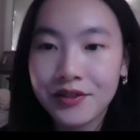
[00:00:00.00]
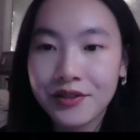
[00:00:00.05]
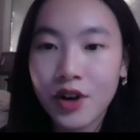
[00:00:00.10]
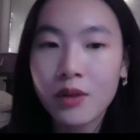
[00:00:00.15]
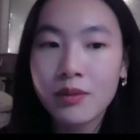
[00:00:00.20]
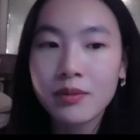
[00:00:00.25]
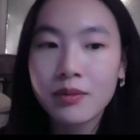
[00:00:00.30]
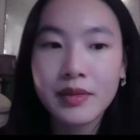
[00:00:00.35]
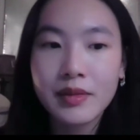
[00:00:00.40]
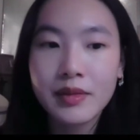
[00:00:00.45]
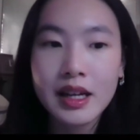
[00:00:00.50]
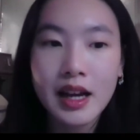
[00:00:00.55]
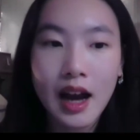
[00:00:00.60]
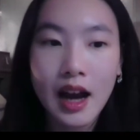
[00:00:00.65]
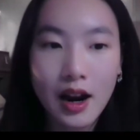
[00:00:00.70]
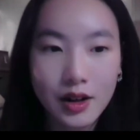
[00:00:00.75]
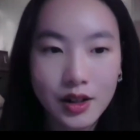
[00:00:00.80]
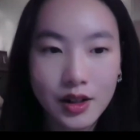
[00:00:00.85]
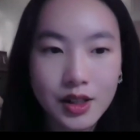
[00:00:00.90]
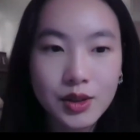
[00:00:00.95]
from
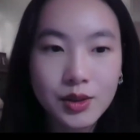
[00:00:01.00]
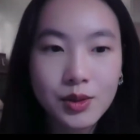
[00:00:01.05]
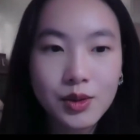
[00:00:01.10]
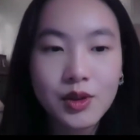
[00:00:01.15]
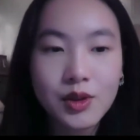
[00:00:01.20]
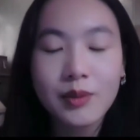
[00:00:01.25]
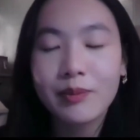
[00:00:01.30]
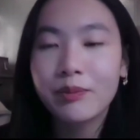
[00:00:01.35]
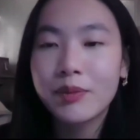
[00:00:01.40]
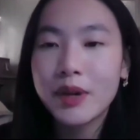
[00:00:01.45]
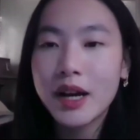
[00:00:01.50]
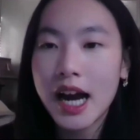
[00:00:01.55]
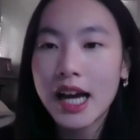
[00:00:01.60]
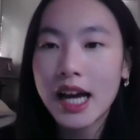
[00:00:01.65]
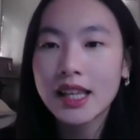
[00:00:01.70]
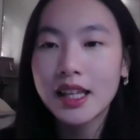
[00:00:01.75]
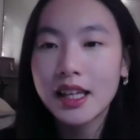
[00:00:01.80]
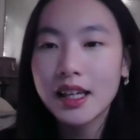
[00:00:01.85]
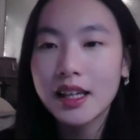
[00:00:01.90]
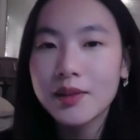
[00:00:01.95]
our school? But
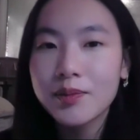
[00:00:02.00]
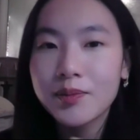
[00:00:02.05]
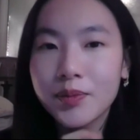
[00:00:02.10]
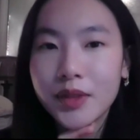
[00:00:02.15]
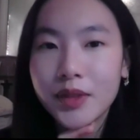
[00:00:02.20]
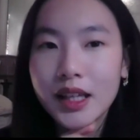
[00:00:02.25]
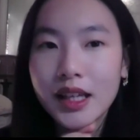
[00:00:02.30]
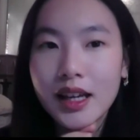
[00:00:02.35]
I think